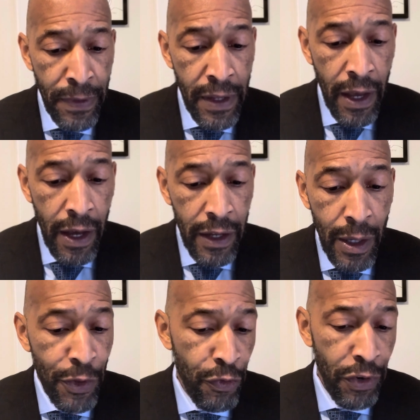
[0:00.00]

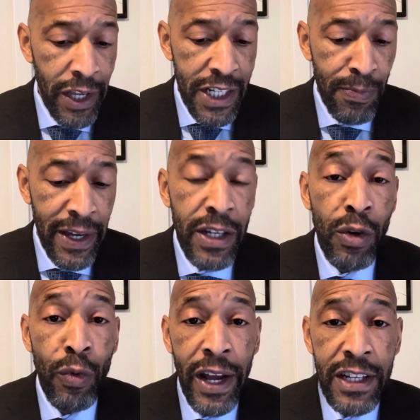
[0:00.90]
Number three, explain the
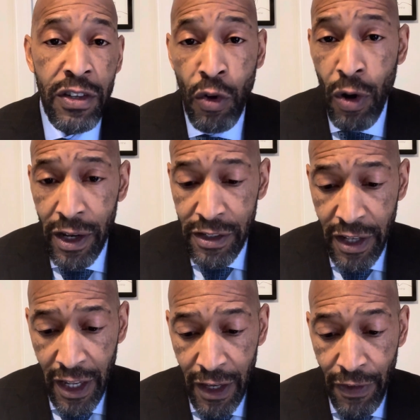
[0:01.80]
range of
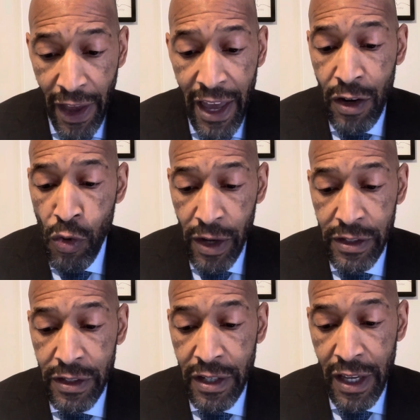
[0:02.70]
qualitative and
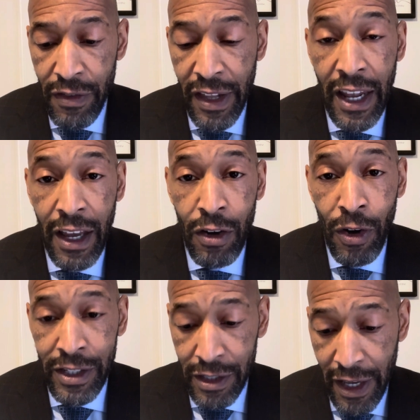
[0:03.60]

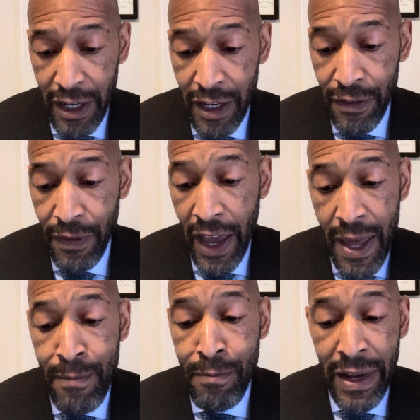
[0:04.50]
quantitative
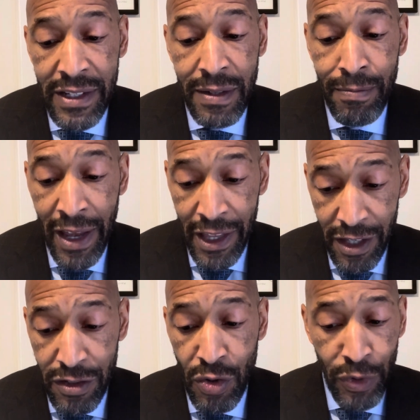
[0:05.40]
and mixed
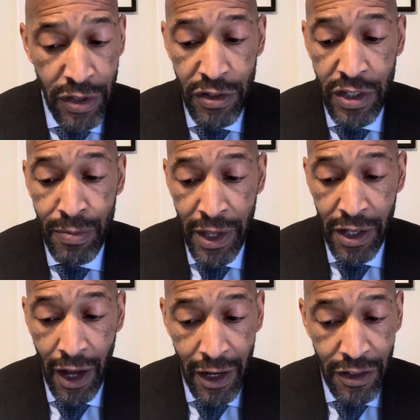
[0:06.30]
methods research
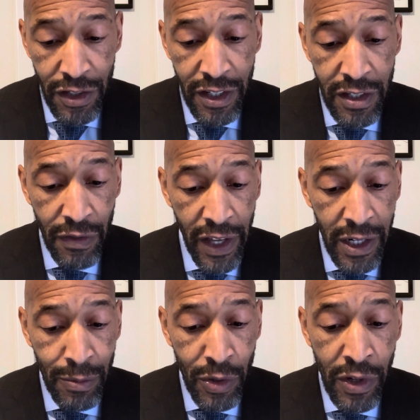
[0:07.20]
methodologies
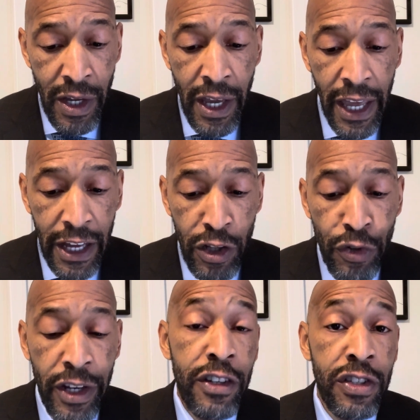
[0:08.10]
available,
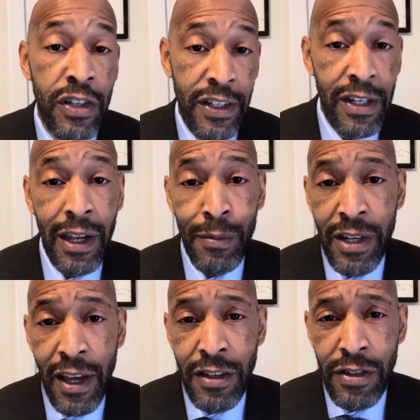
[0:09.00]
including their strengths and
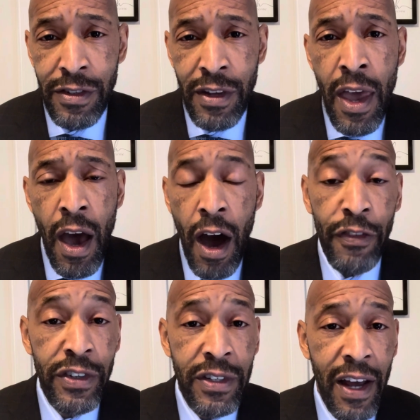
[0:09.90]
limitations.
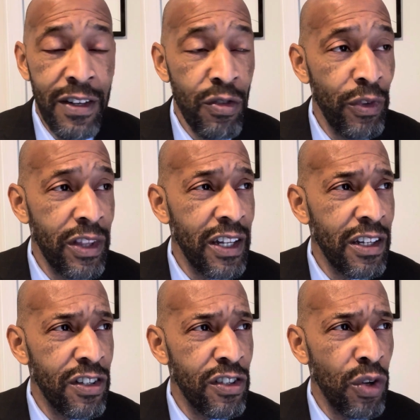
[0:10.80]
Oftentimes we think
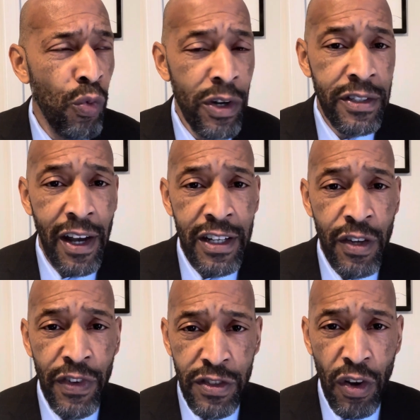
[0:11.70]
that there's a
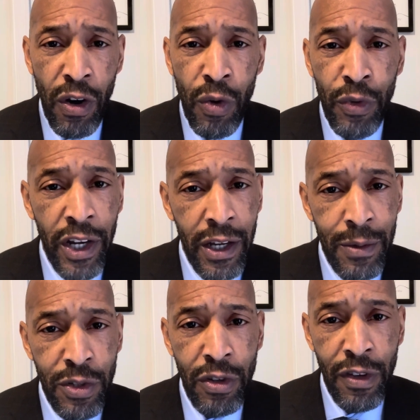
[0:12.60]
one-size-fits-all when it
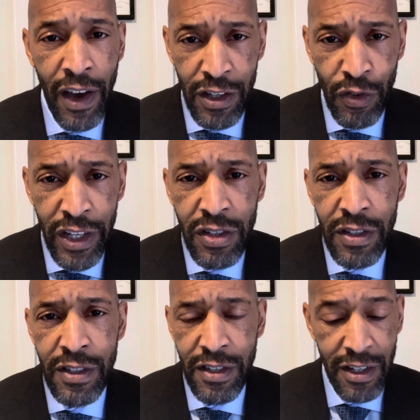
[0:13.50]
comes to
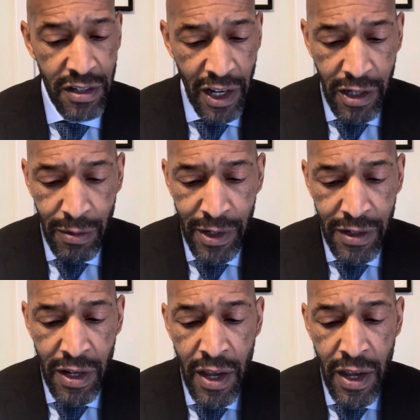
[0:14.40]
evaluations and assessments